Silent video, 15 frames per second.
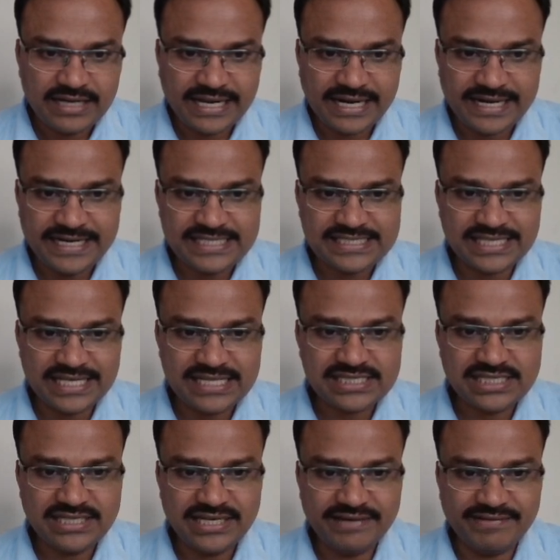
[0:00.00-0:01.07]
credit
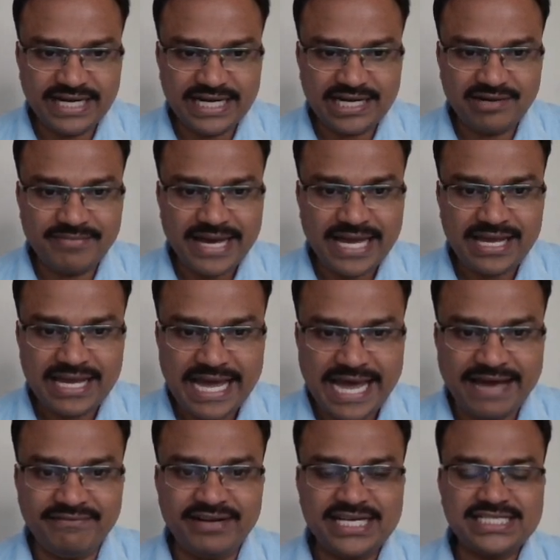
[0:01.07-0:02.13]
sales divided by
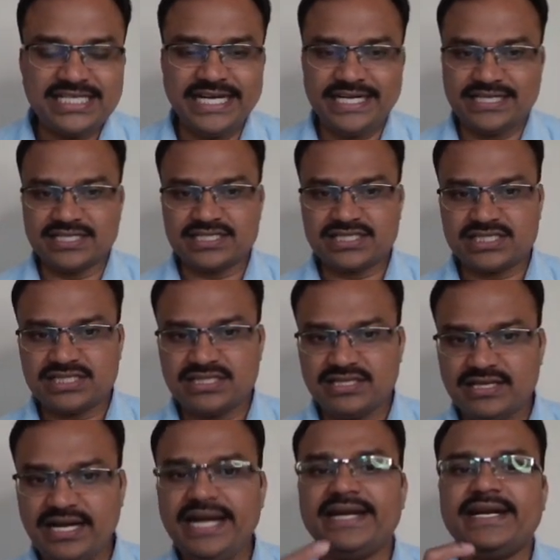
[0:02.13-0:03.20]
average debtors,
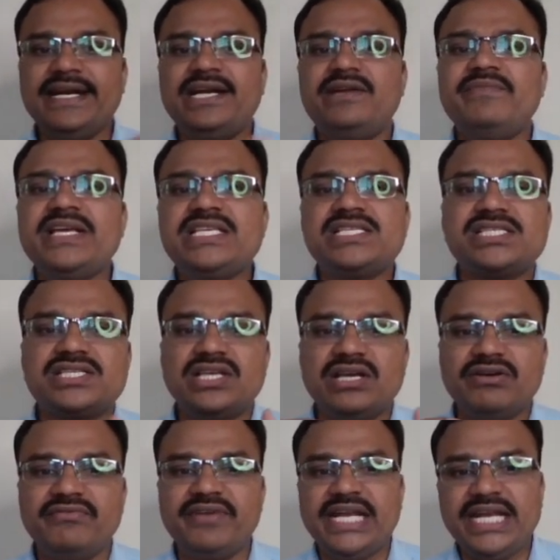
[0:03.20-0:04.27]
right? It means
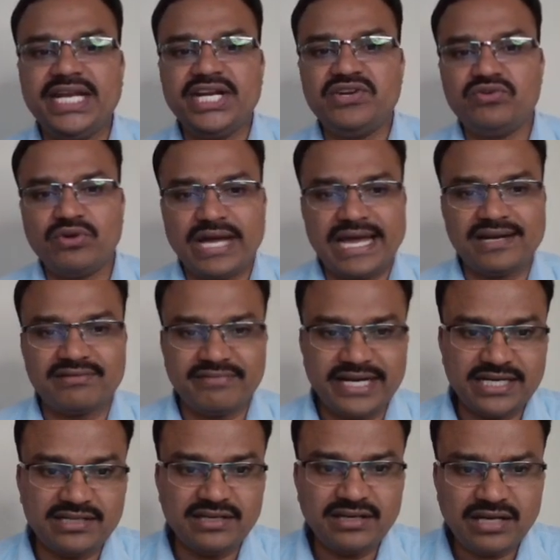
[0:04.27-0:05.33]
we need to
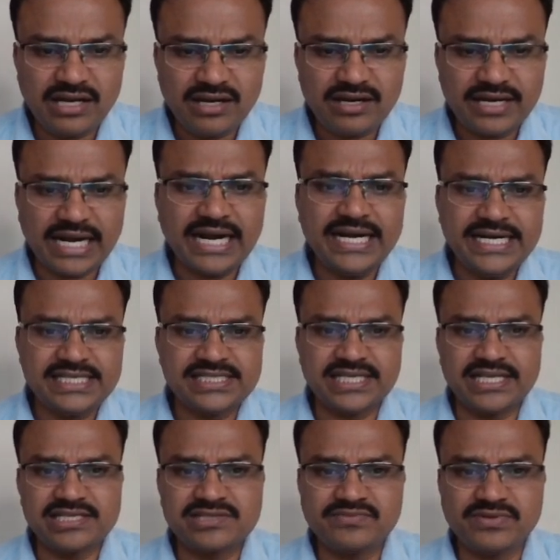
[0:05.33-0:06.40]
calculate the credit
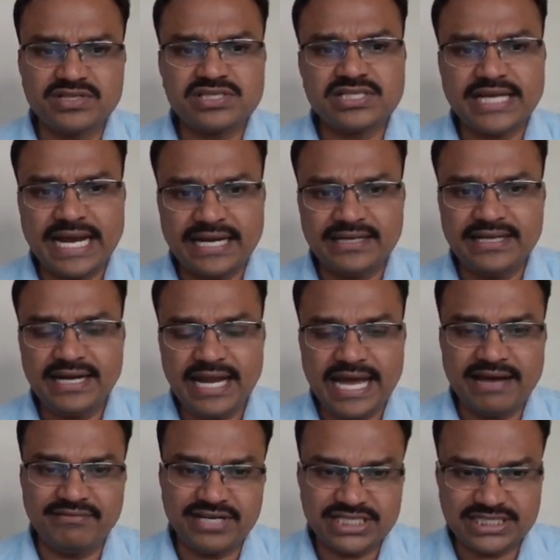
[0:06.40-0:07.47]
sales first and then
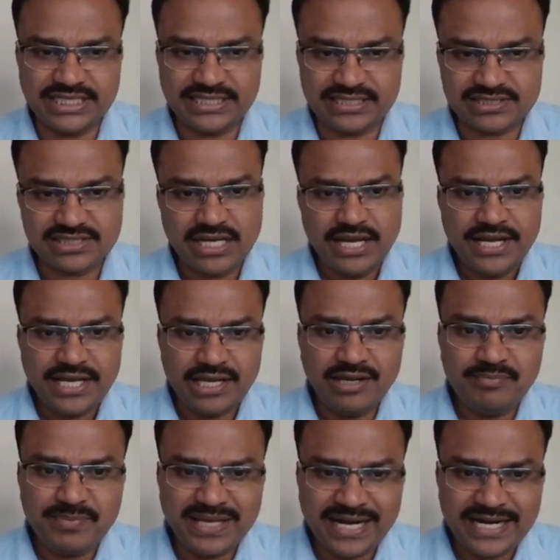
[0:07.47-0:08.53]
average debtors.
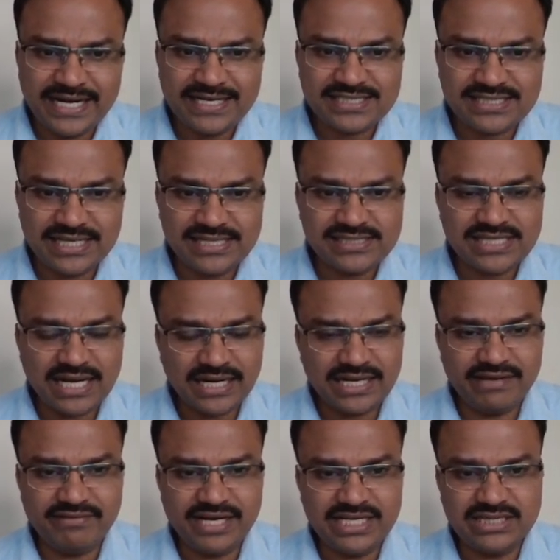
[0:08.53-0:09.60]
If credit sales are
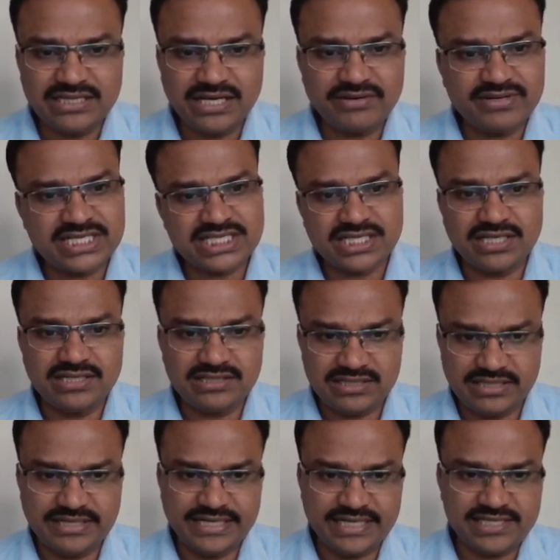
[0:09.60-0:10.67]
given in the question,
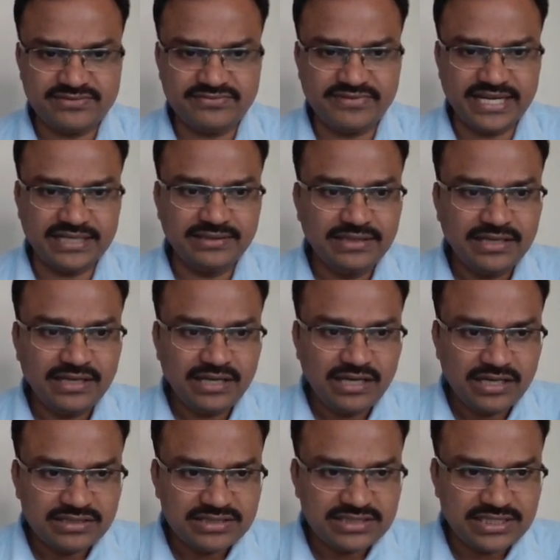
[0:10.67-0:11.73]
it is well.
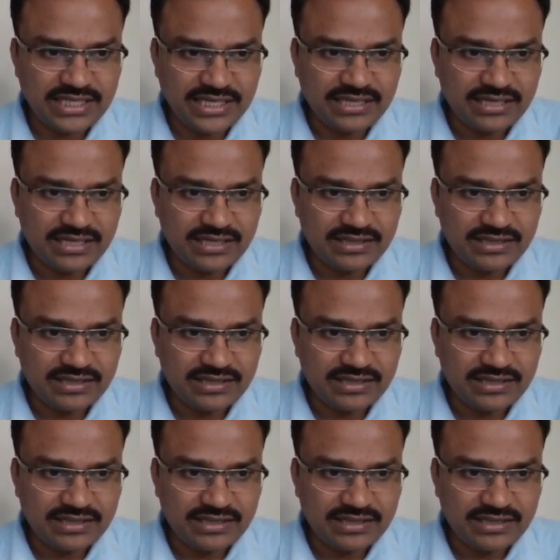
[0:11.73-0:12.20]
See,